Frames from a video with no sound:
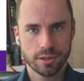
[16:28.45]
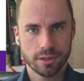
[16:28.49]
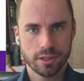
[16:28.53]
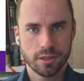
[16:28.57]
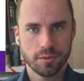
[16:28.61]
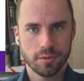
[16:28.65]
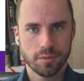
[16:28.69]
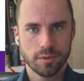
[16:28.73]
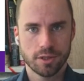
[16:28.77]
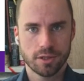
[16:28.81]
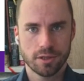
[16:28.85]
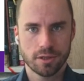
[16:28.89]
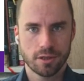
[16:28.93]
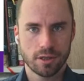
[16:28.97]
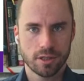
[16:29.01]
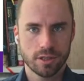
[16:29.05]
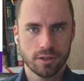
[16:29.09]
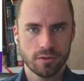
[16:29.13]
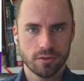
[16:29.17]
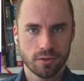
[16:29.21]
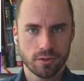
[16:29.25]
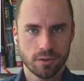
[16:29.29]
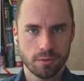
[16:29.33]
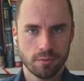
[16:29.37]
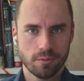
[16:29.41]
team starts
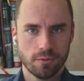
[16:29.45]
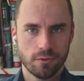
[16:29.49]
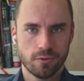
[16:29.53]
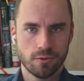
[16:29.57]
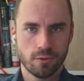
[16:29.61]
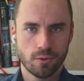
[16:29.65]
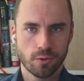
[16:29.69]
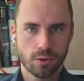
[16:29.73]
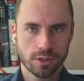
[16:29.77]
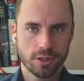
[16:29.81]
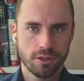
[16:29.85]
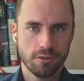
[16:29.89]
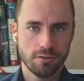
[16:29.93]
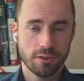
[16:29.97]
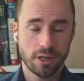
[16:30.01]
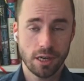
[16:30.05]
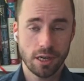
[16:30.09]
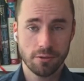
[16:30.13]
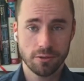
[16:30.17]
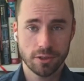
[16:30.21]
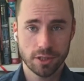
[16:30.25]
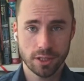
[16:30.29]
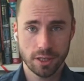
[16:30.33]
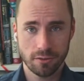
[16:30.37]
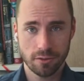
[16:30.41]
from
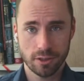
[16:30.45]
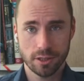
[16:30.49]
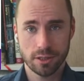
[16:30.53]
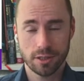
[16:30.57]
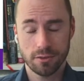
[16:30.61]
$45,000